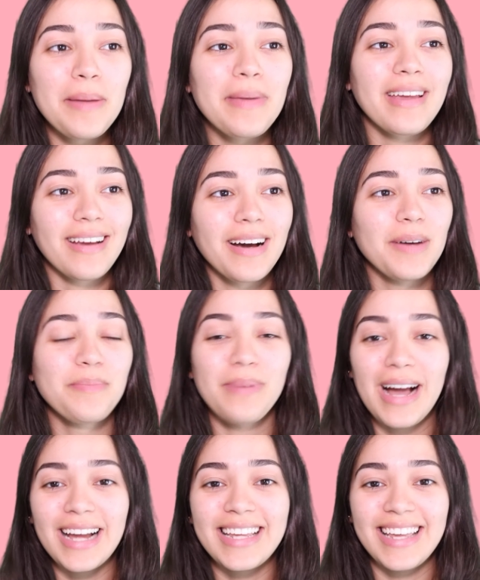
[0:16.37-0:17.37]
makeup
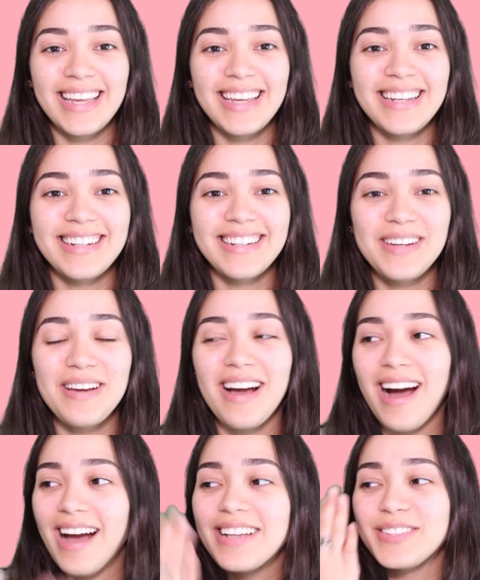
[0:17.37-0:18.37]
back in
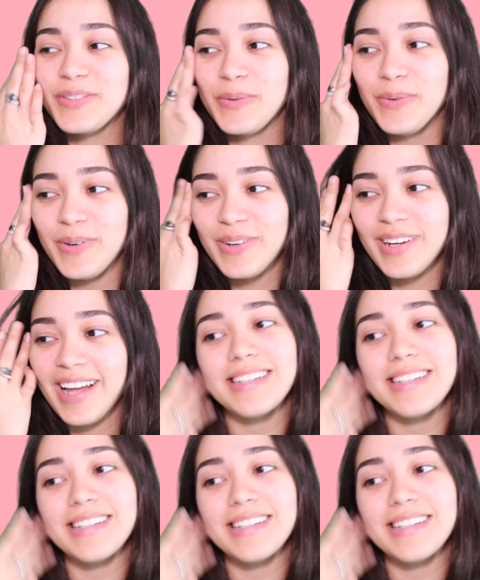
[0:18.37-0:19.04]
high school.